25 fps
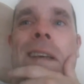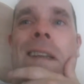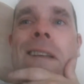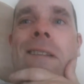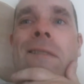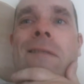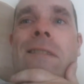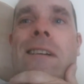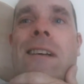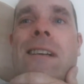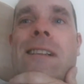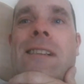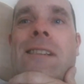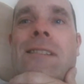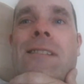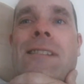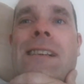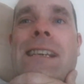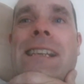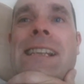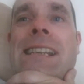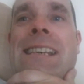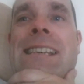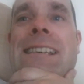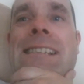way the world
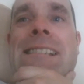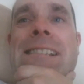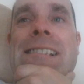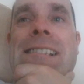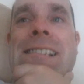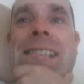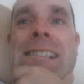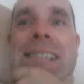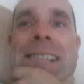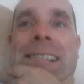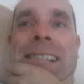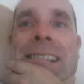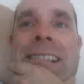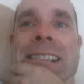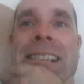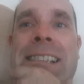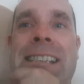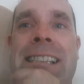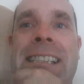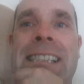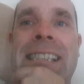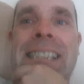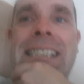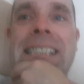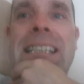really is.
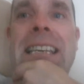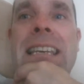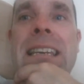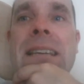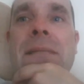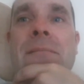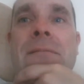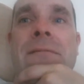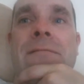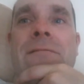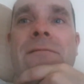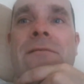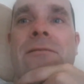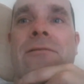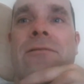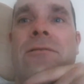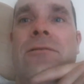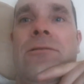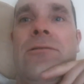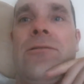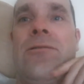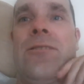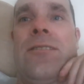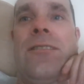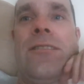Game of
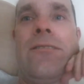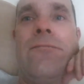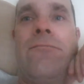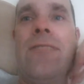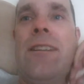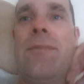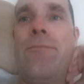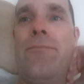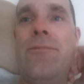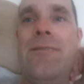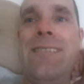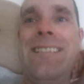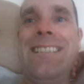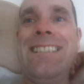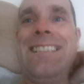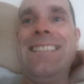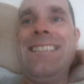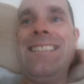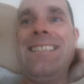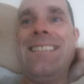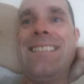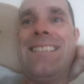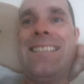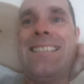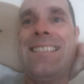Thrones
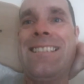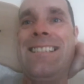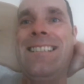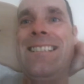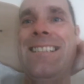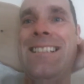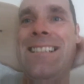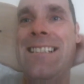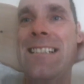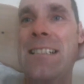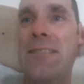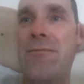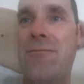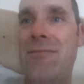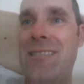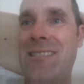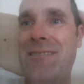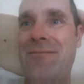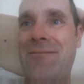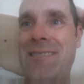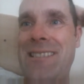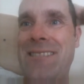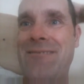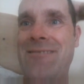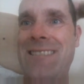represents
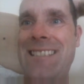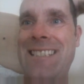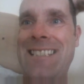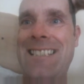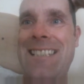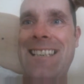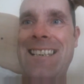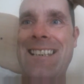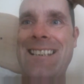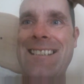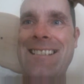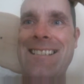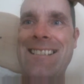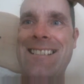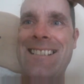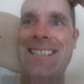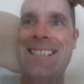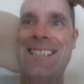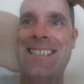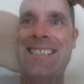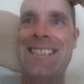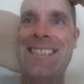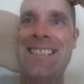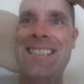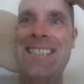what we really are.
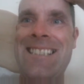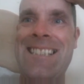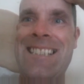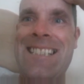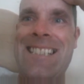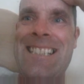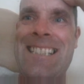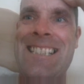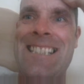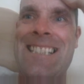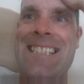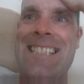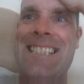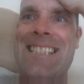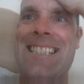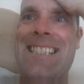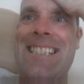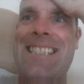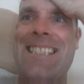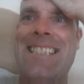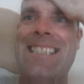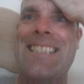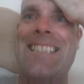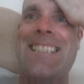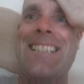
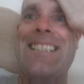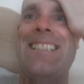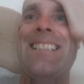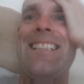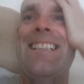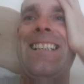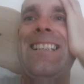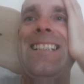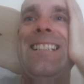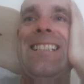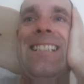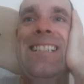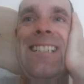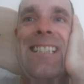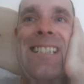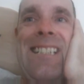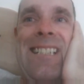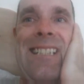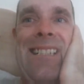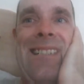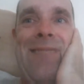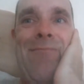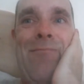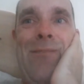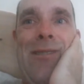Just
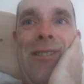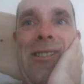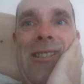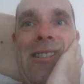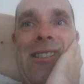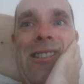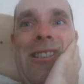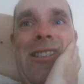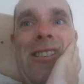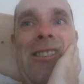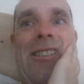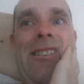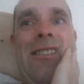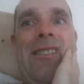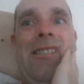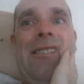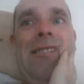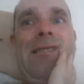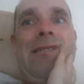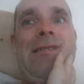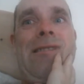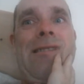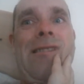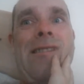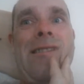a bunch
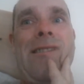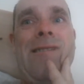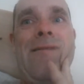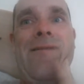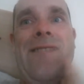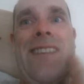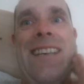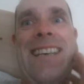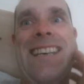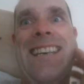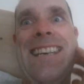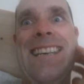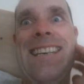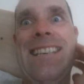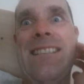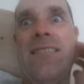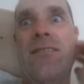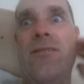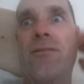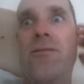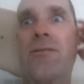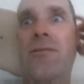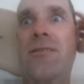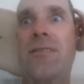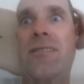of
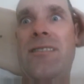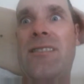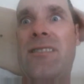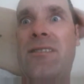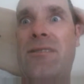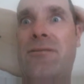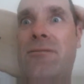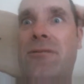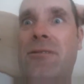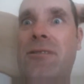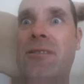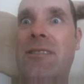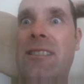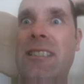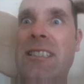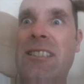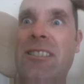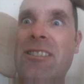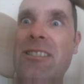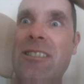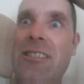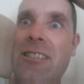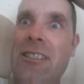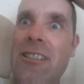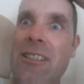assholes towards
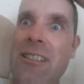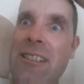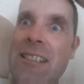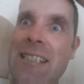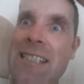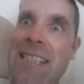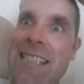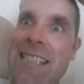each other,